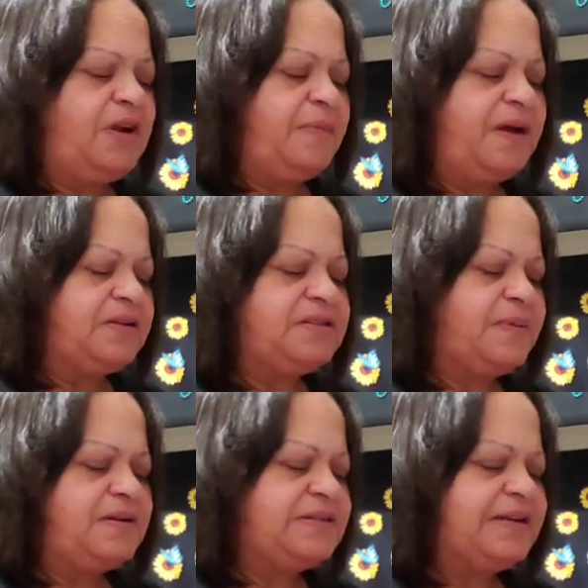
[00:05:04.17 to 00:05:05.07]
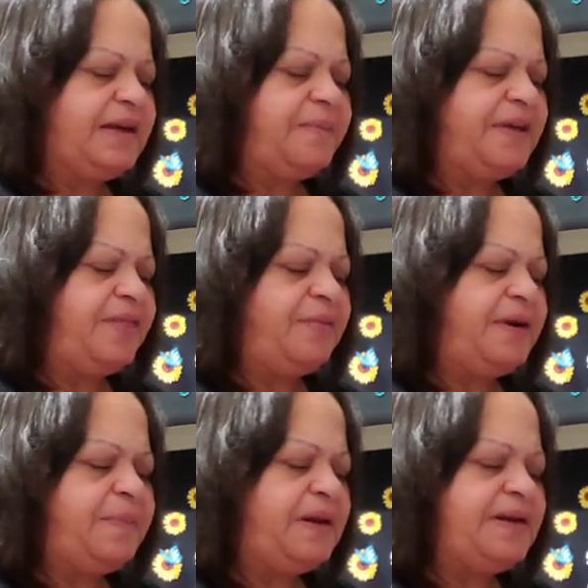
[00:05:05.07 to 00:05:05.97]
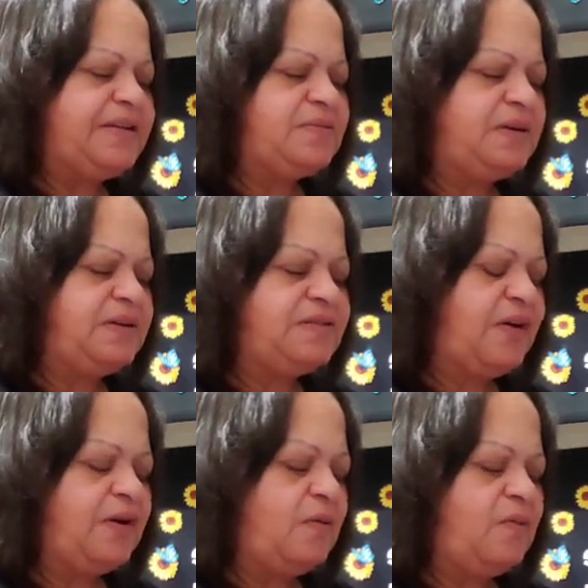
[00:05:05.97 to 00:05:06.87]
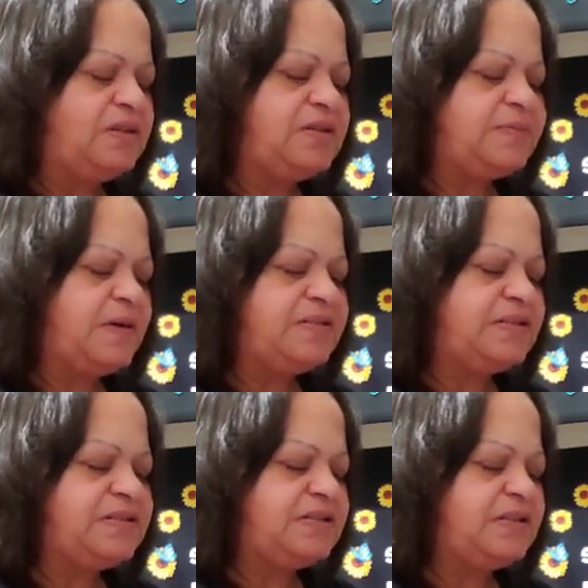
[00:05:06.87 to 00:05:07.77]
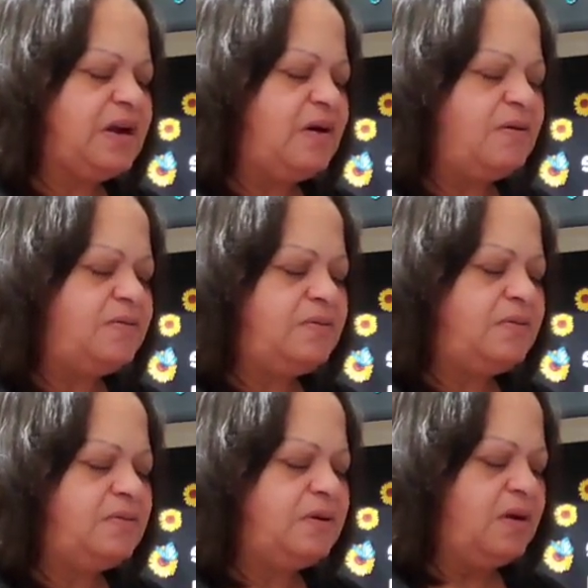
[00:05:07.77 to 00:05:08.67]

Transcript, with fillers: feel about this person? Give me three, please. What does Virgo want this person to know?